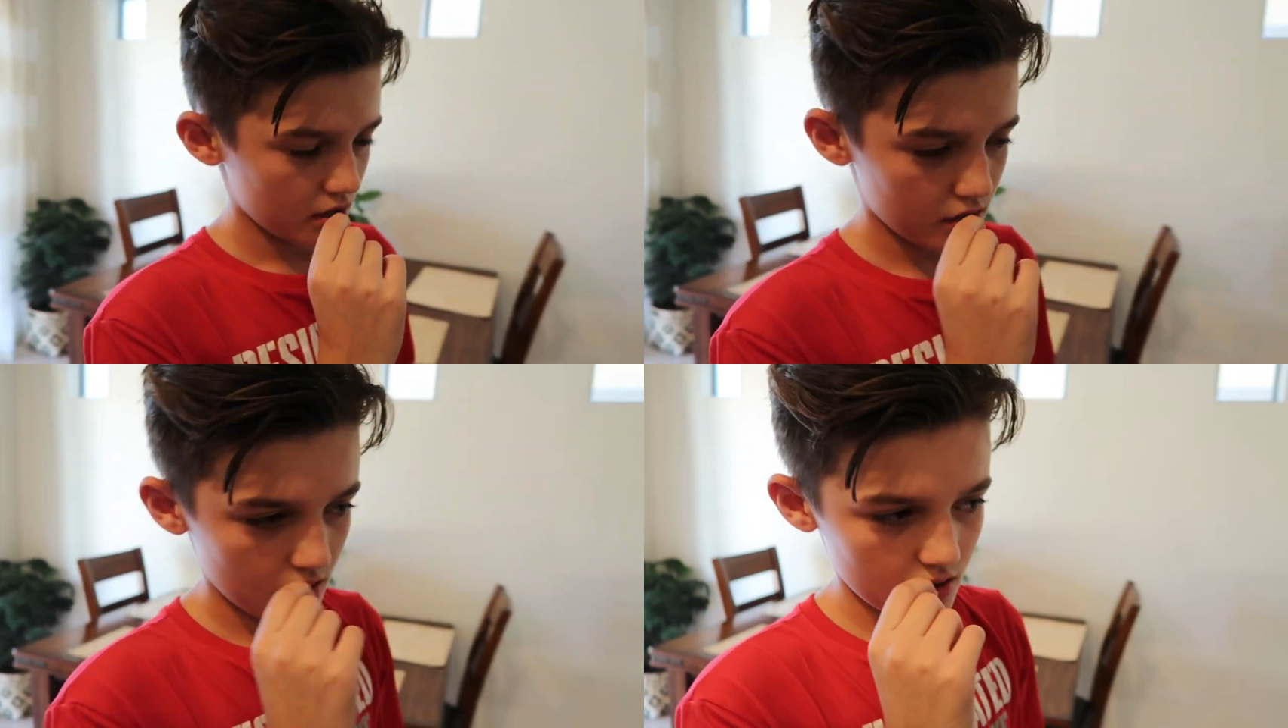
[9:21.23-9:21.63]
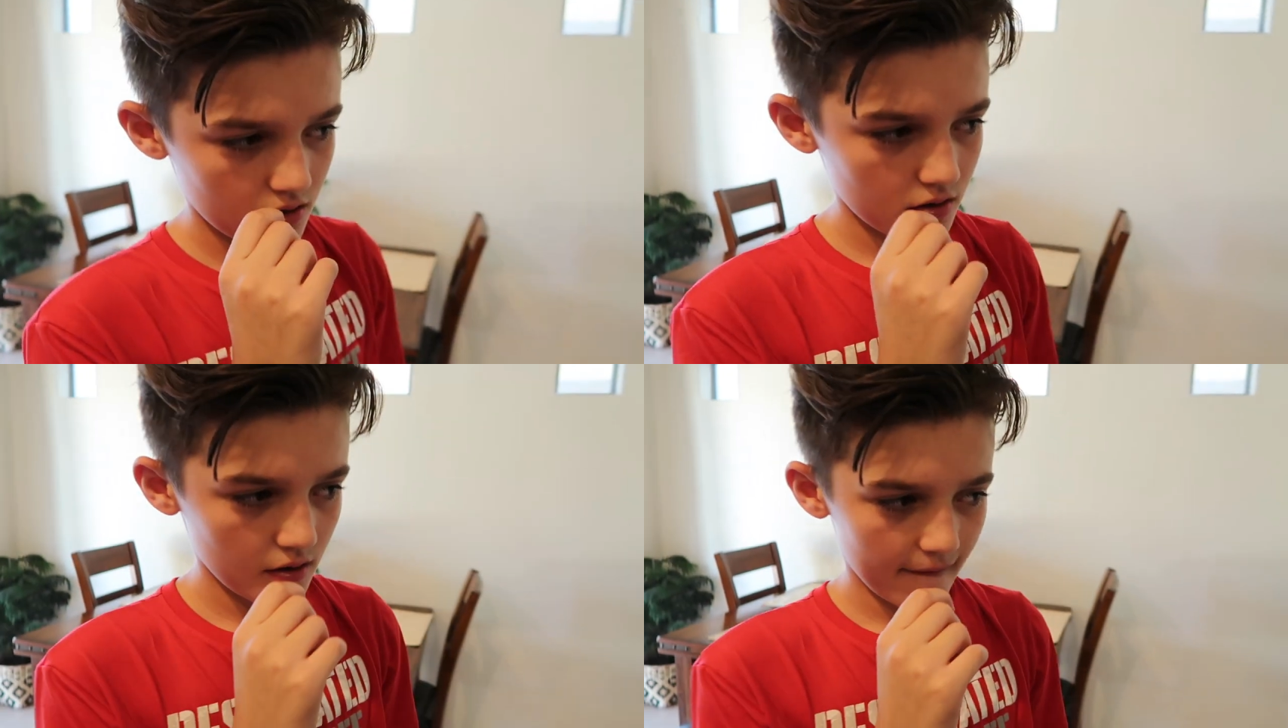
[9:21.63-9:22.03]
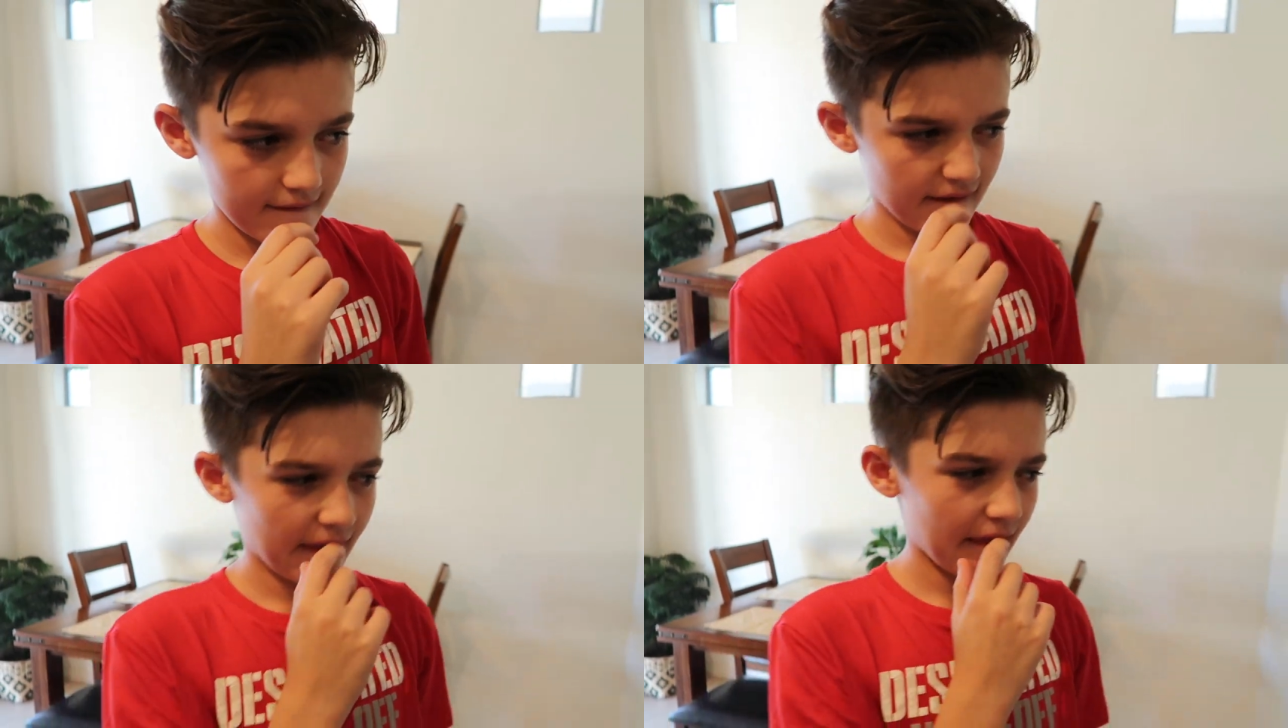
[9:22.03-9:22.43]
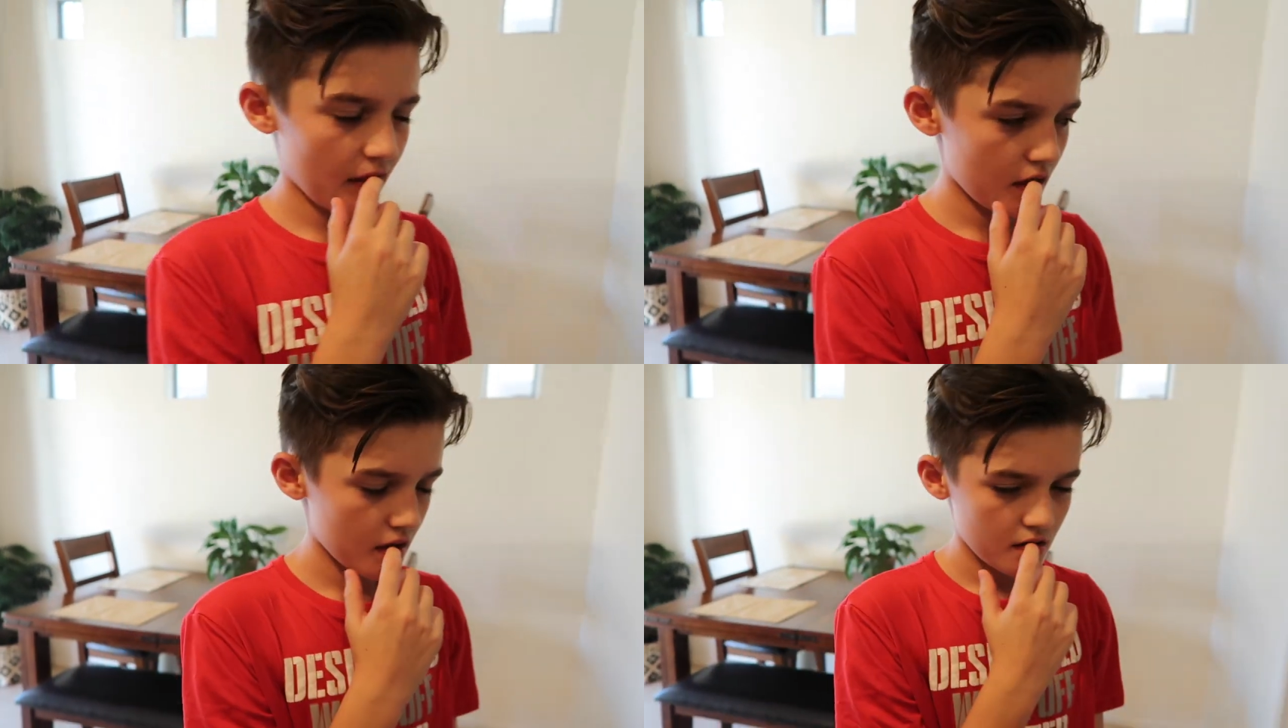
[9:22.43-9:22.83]
No. Just
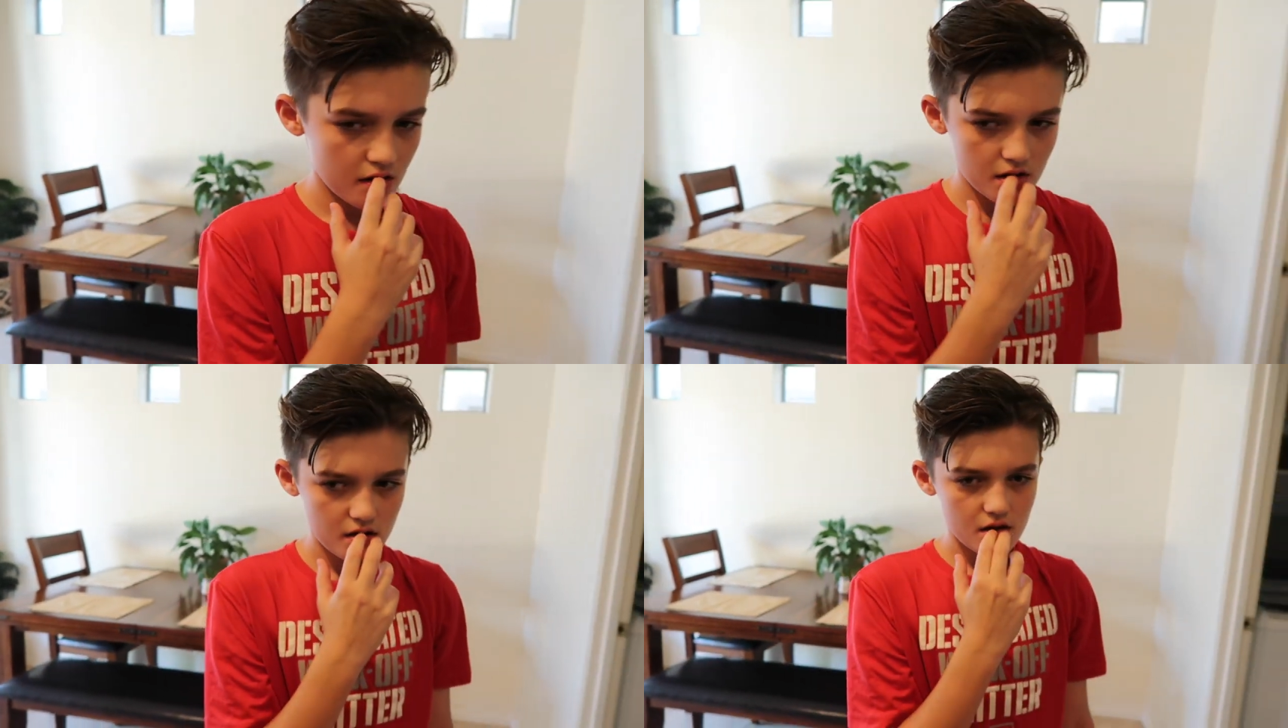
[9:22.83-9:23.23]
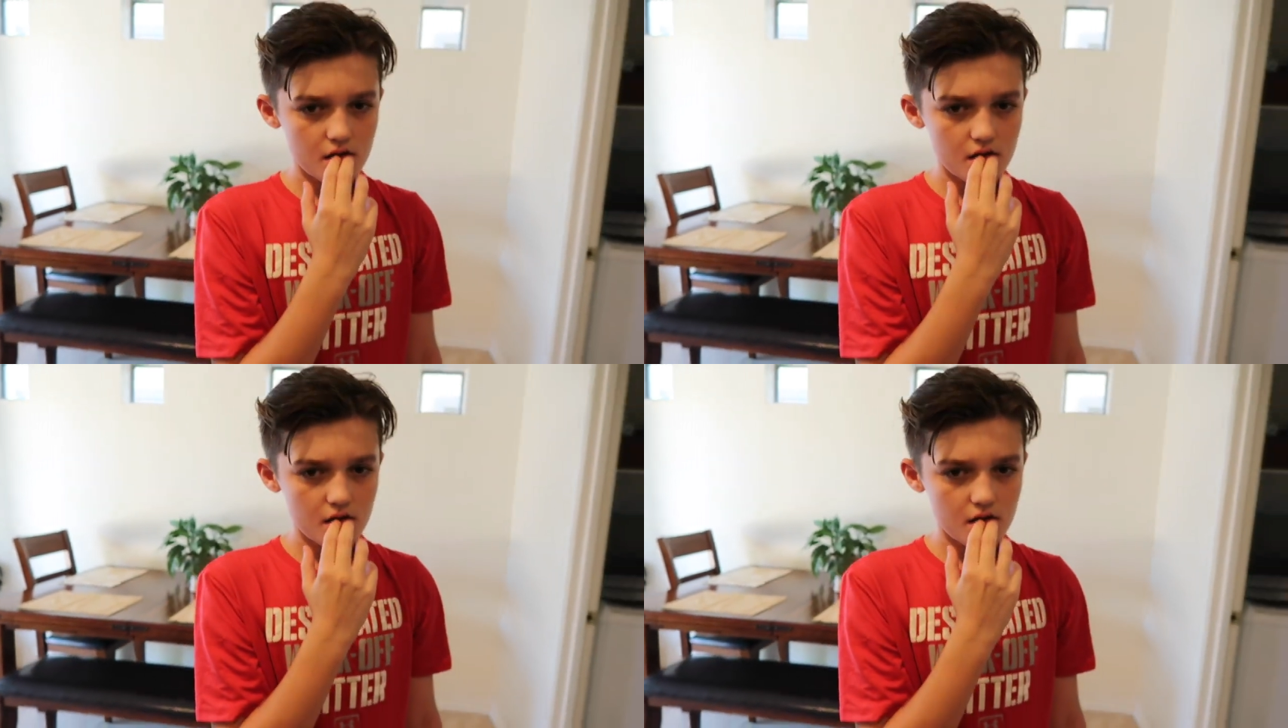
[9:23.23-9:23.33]
in the gym?